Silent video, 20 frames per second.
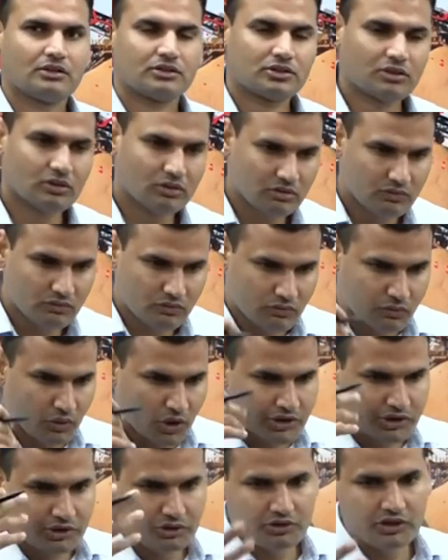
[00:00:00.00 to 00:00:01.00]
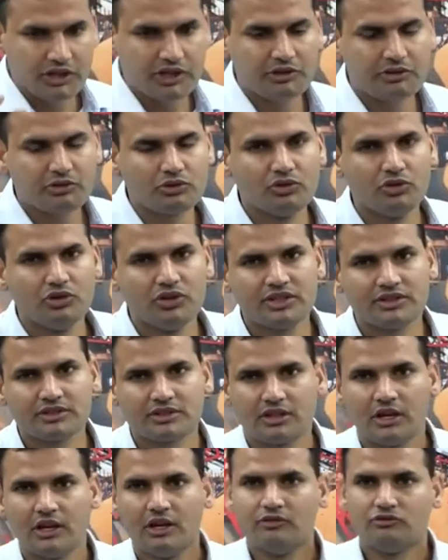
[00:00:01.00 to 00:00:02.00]
So what you need to do
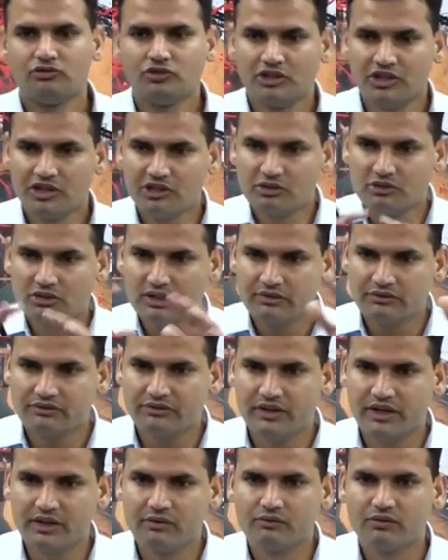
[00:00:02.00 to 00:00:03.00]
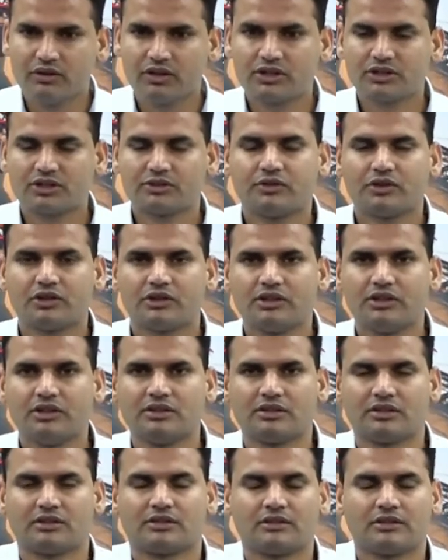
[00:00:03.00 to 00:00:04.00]
is you need to have frameworks for
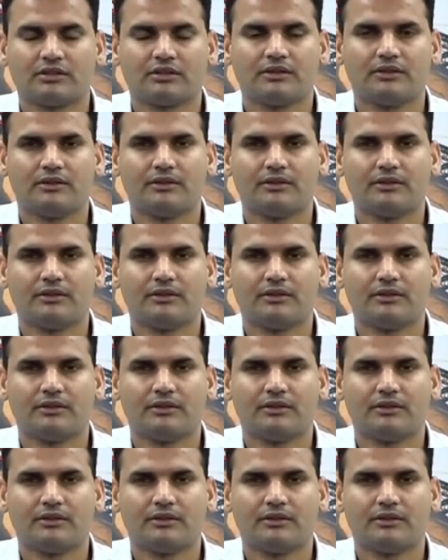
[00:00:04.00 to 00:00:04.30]
these,